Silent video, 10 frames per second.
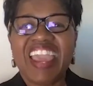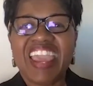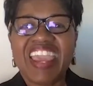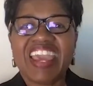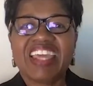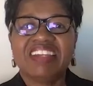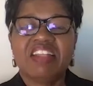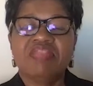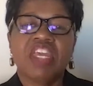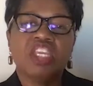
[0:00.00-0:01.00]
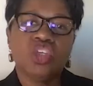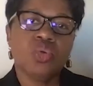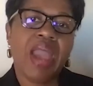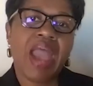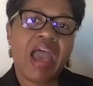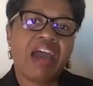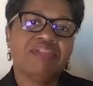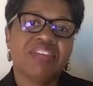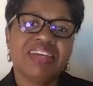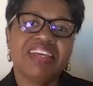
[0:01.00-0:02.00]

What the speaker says: and that you have